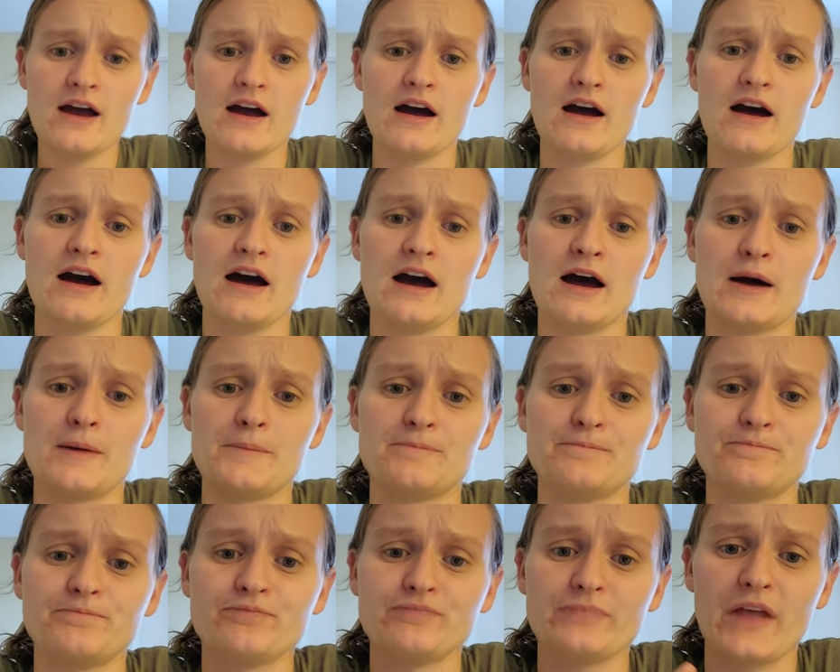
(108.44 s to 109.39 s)

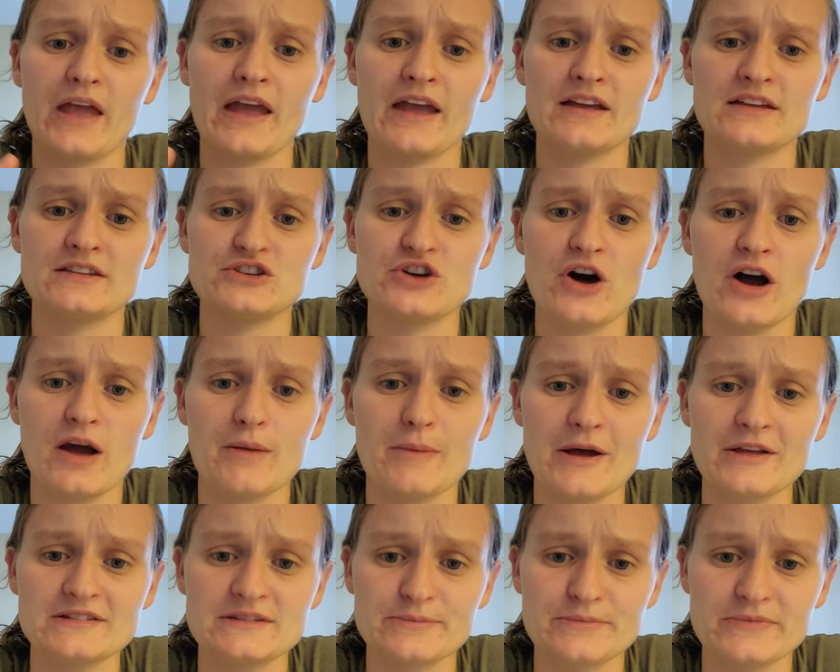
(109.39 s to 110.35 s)
um, and talk
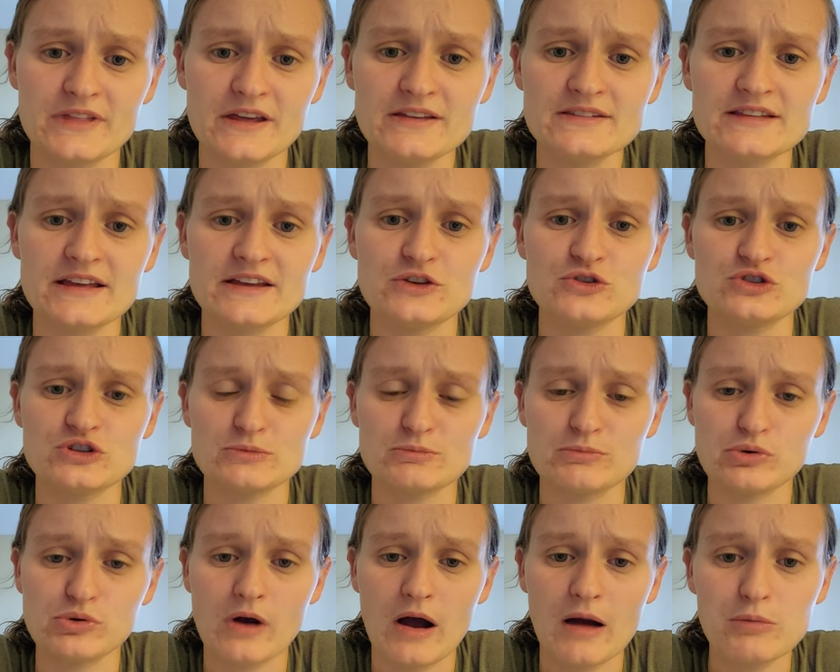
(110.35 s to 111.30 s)
about some things that you should
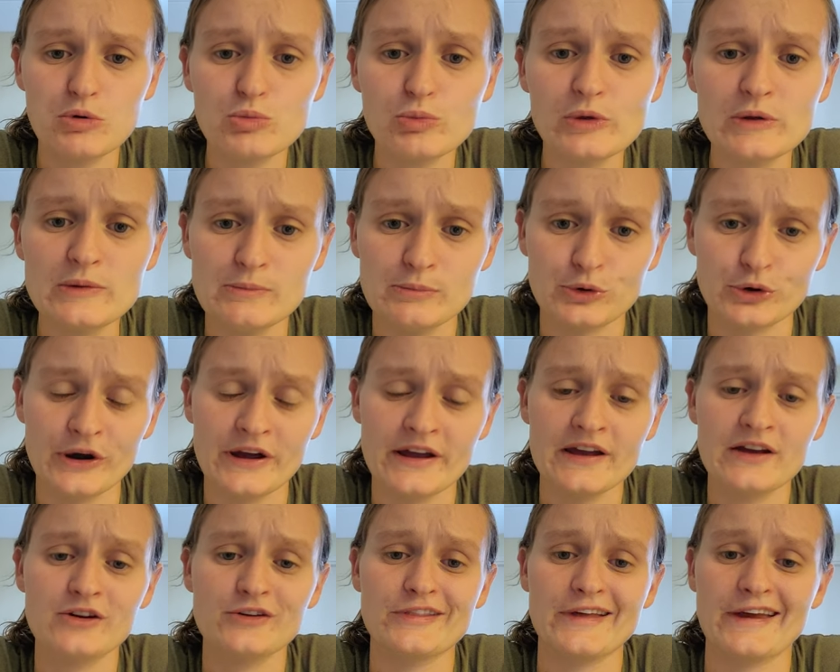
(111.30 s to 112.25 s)
probably
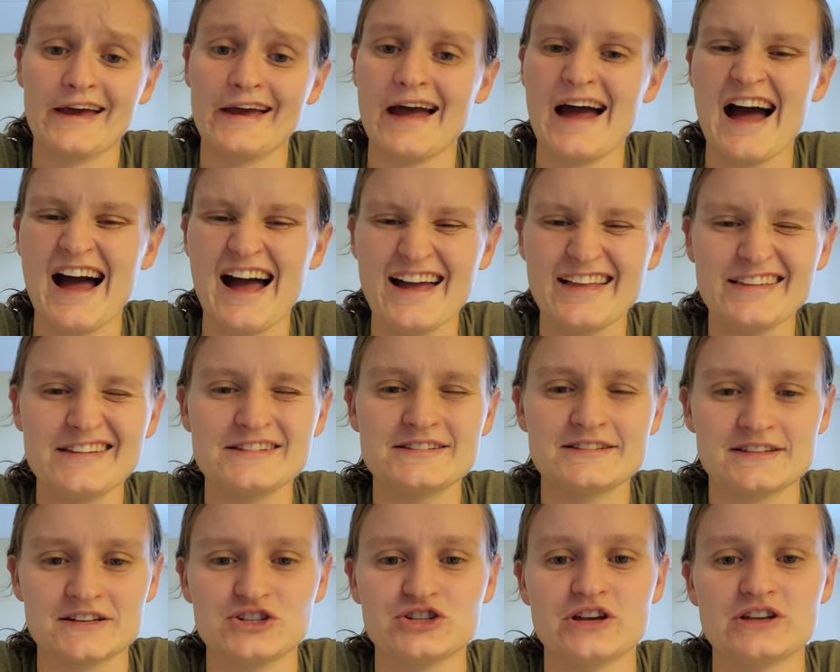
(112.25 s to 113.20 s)
bring or that I highly
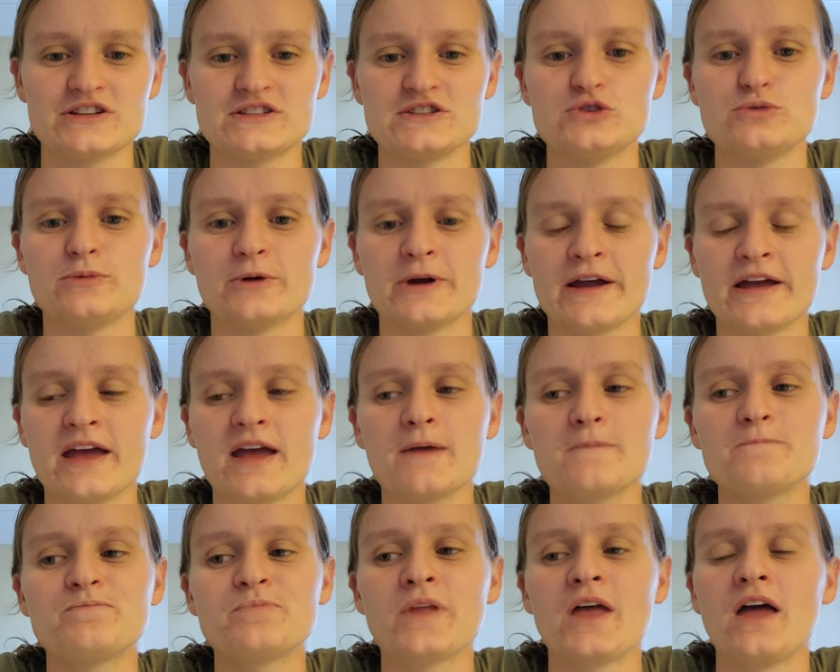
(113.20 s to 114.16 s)
suggest you
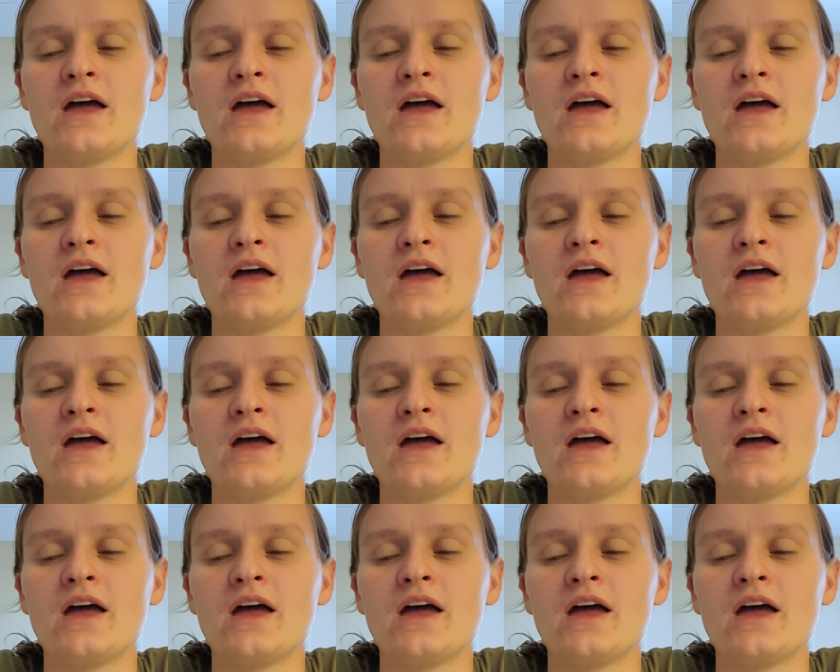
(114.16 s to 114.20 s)
bringing.